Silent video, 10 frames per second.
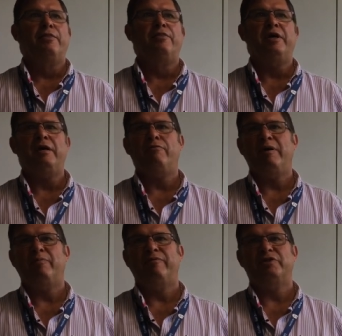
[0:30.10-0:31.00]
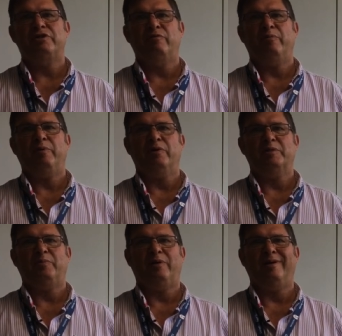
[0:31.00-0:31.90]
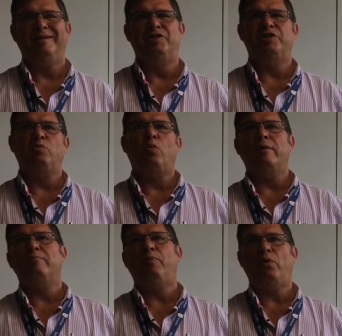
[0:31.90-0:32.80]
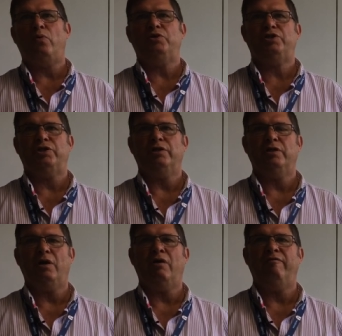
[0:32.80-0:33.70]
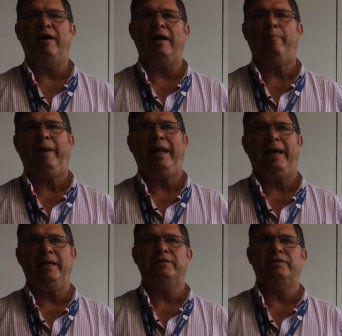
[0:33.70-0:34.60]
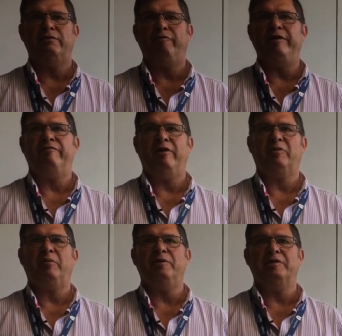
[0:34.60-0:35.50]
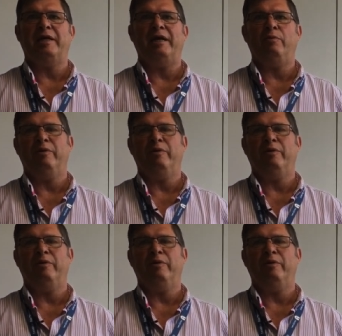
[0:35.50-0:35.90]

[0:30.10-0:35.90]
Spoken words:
The reprovision of Whitby Hospital is just one portion of our plans to redevelop community care in